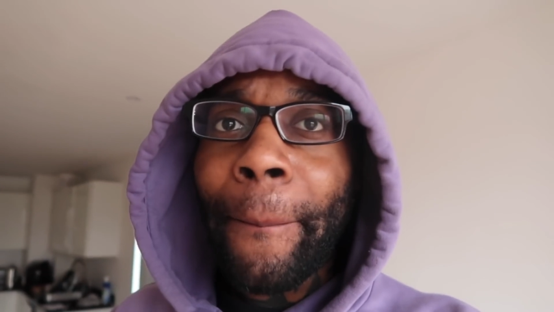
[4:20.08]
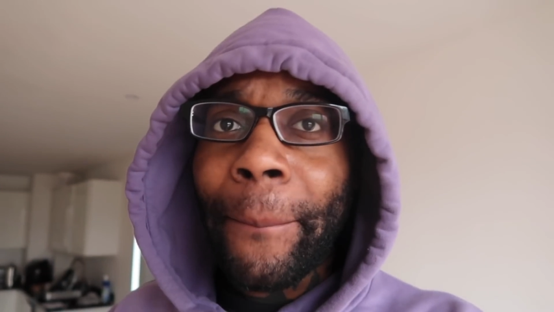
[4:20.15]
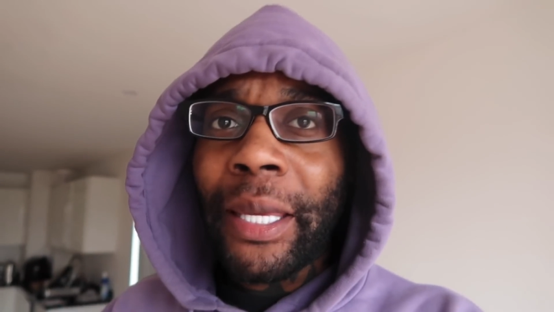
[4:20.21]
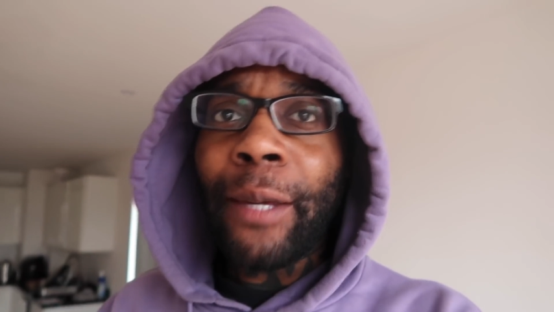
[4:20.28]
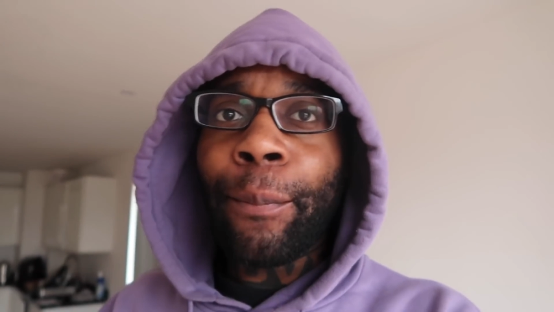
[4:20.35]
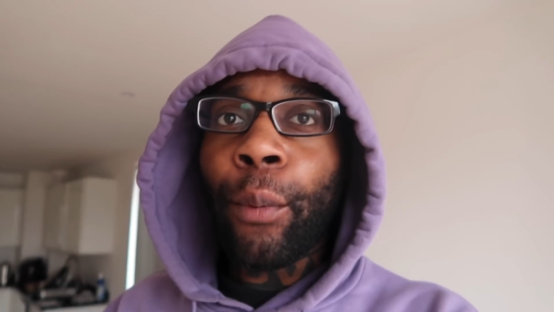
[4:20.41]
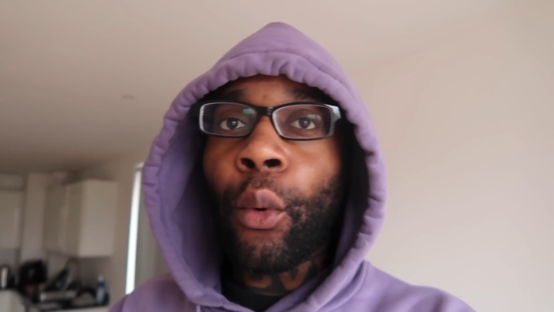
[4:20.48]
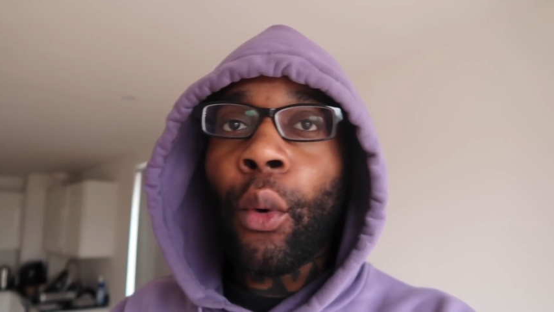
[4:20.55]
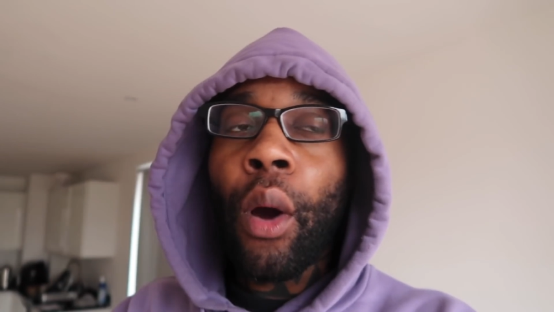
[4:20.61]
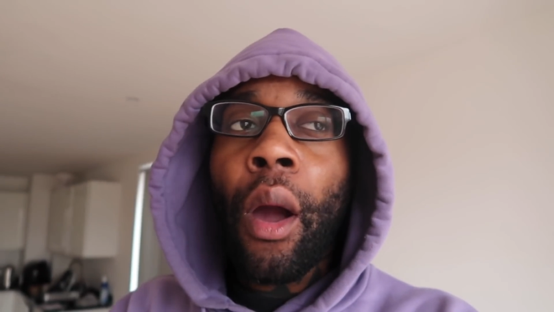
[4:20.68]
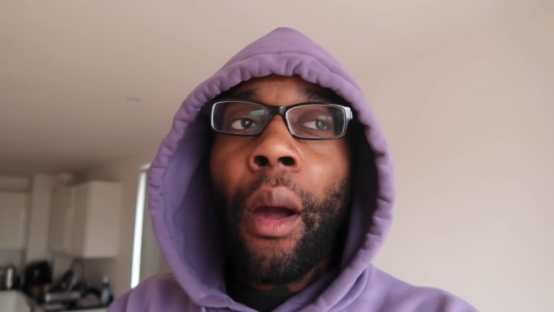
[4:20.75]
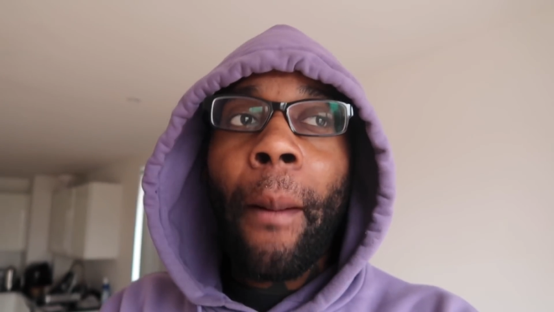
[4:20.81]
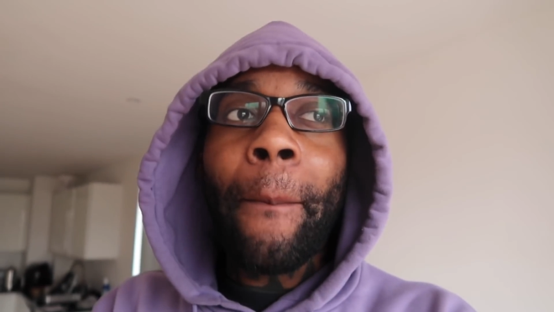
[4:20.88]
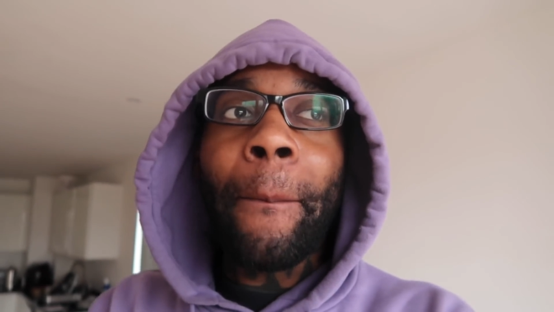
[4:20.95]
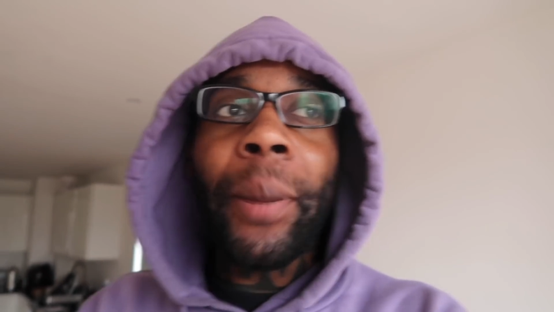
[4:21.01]
people,
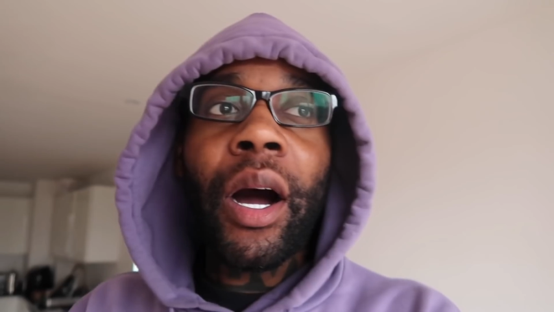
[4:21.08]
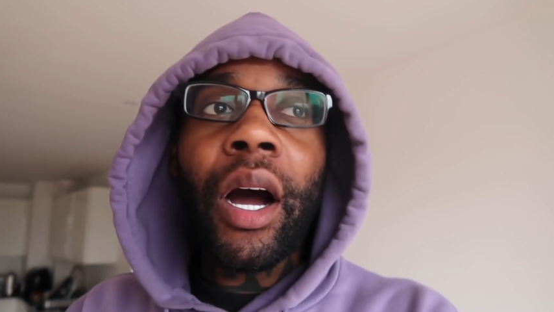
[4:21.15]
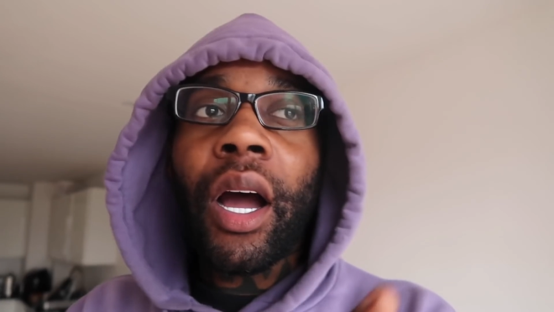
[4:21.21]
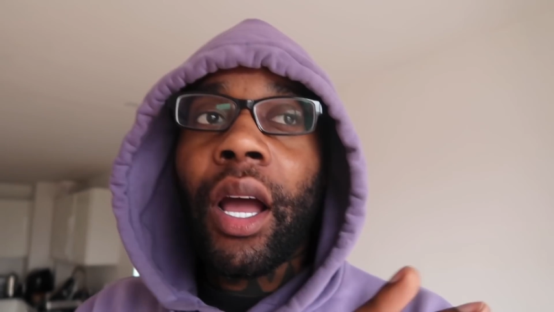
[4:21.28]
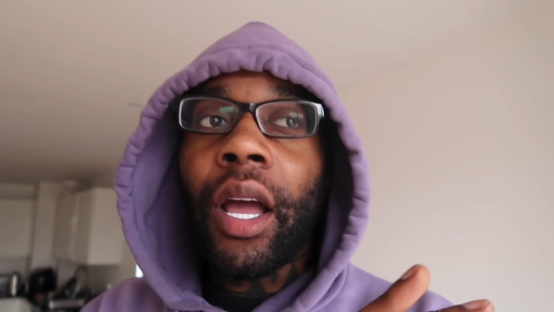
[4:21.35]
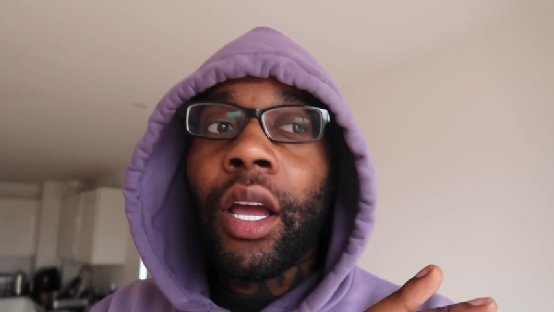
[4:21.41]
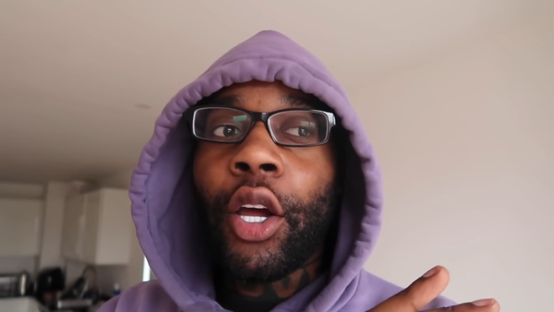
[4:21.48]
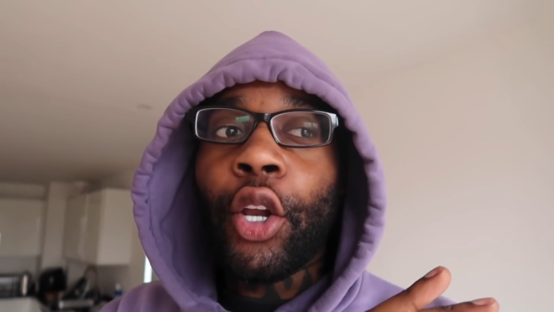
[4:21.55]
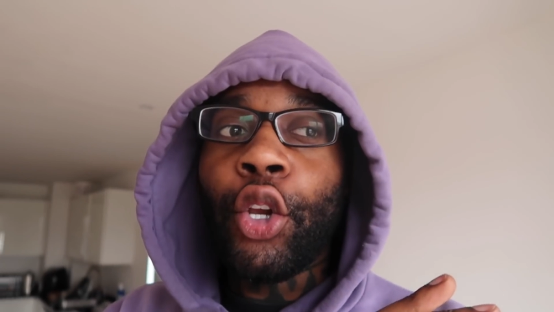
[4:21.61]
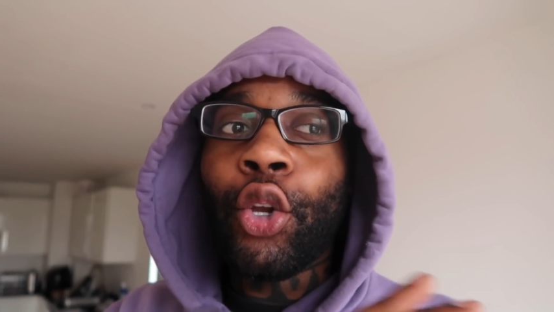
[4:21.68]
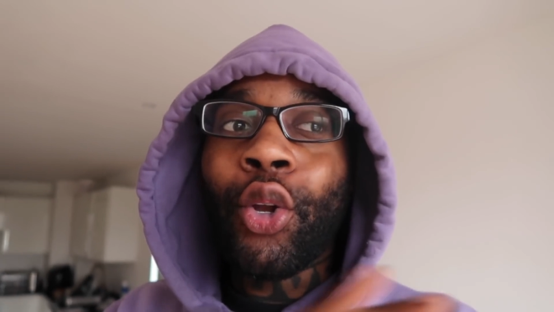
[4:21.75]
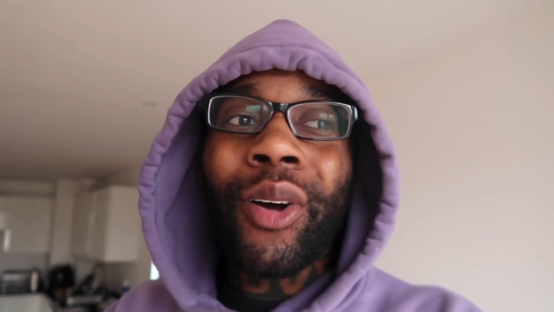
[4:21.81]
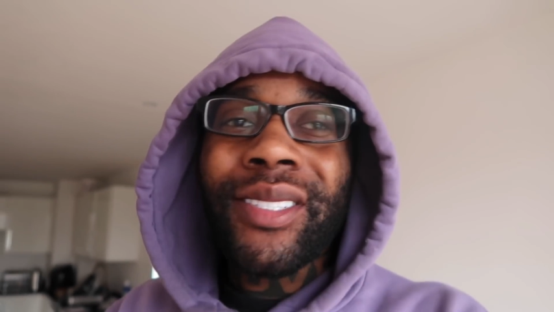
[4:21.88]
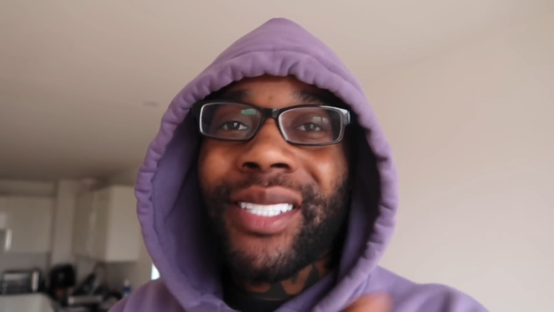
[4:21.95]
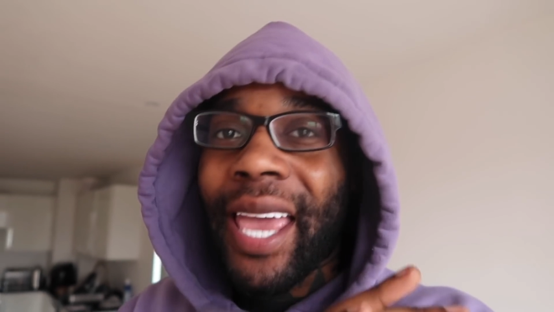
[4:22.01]
but
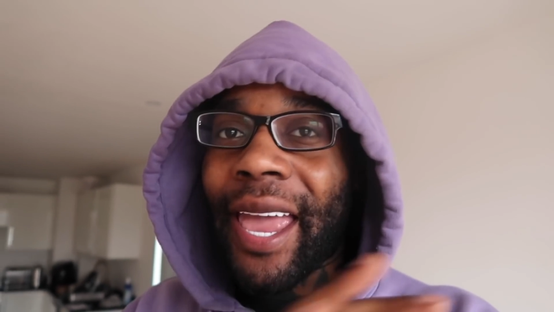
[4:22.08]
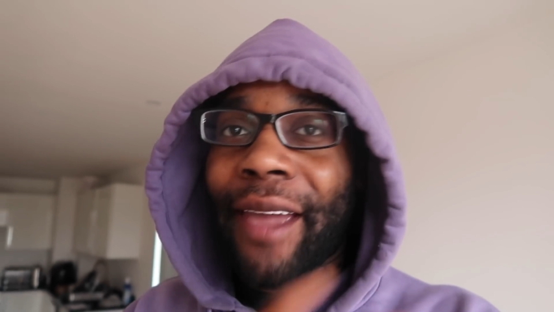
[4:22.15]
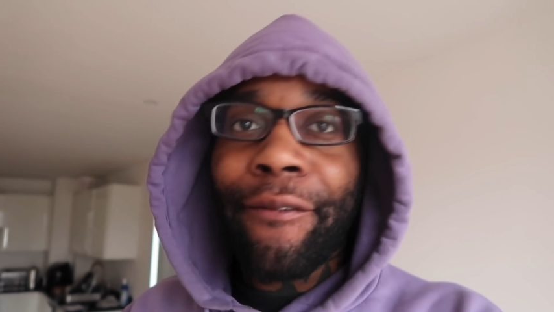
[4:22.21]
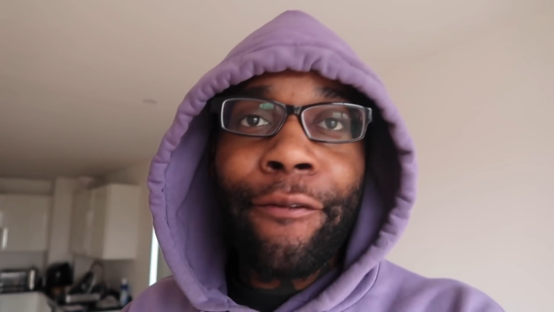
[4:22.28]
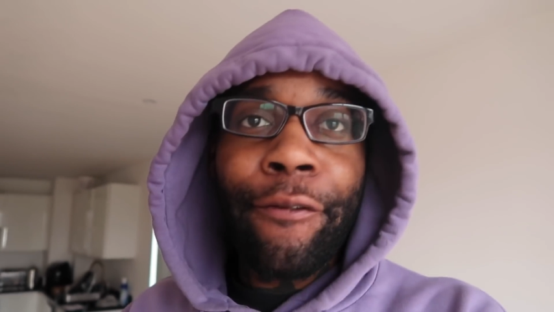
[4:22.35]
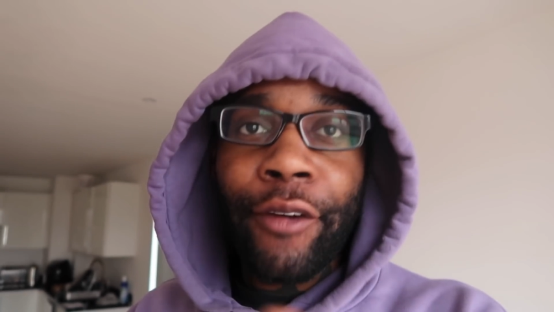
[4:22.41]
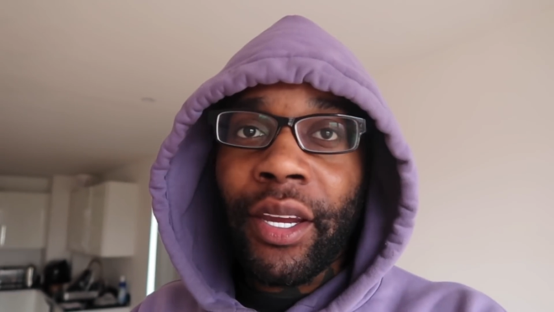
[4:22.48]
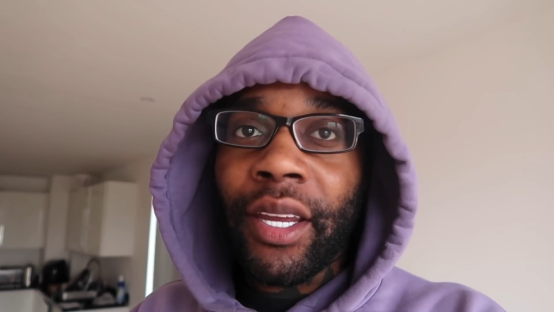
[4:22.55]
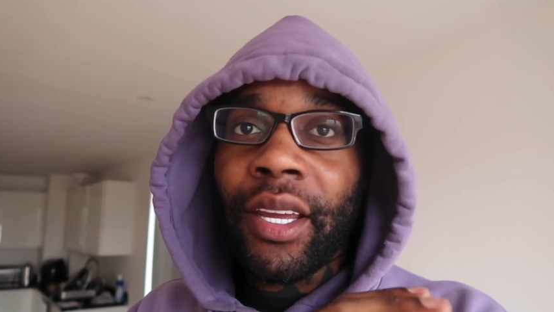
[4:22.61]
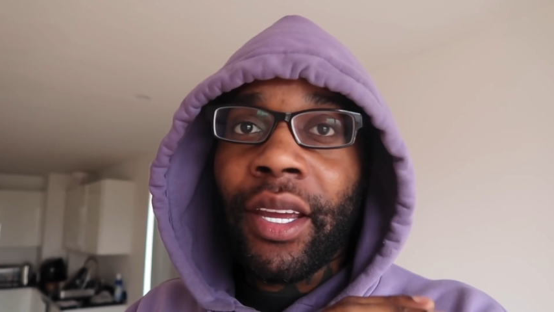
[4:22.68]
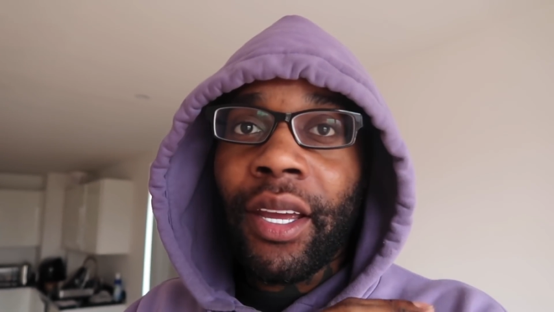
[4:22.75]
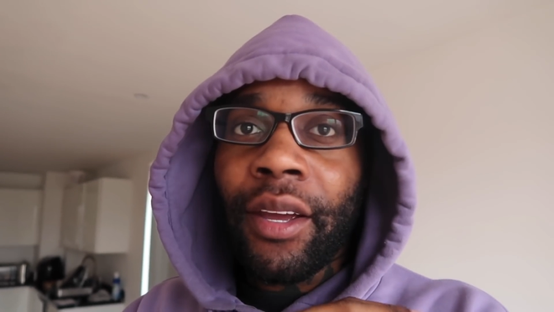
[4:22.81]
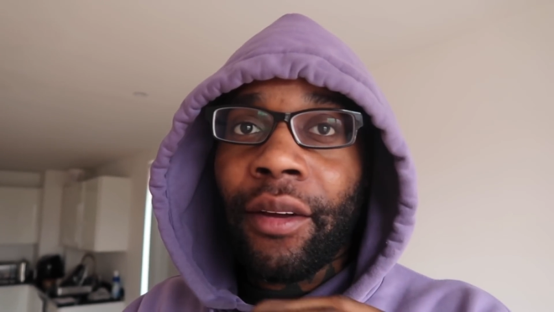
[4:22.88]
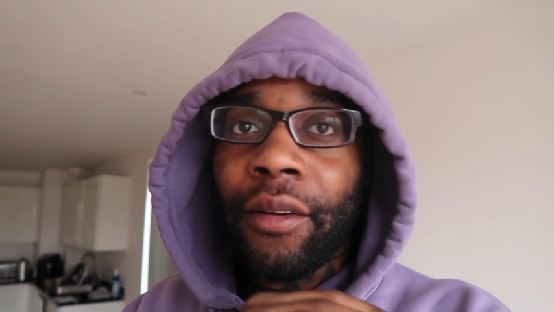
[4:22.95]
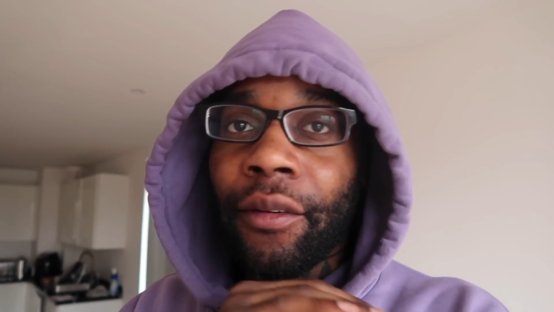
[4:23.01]
not every